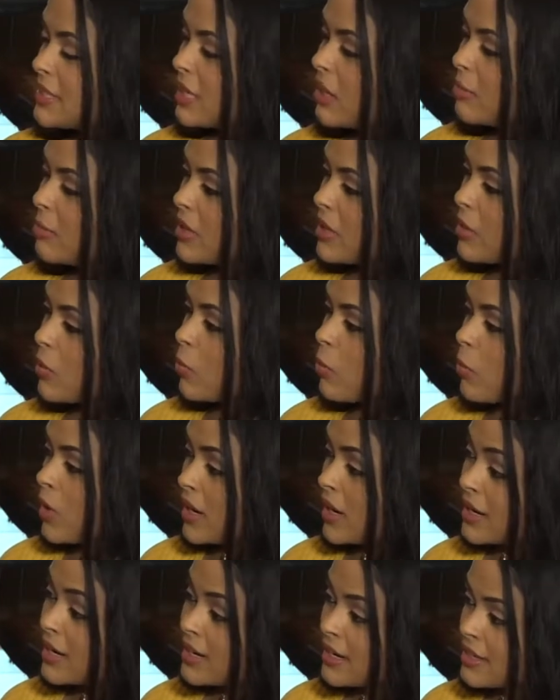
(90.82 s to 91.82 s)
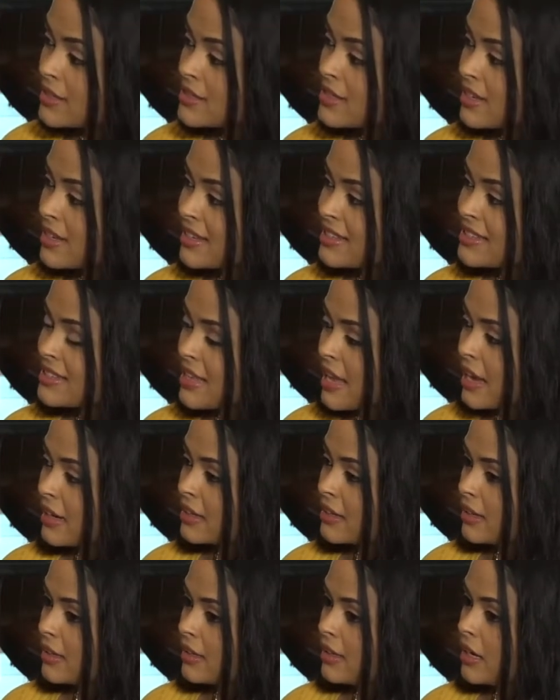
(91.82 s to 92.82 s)
tell me what it is
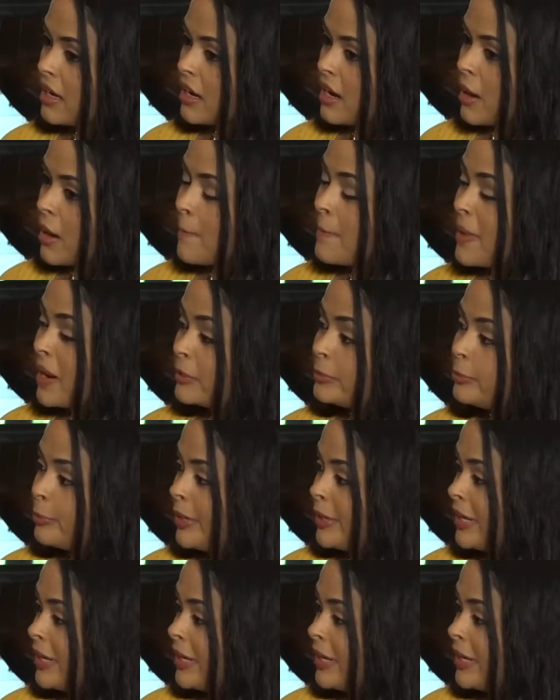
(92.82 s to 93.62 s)
exactly about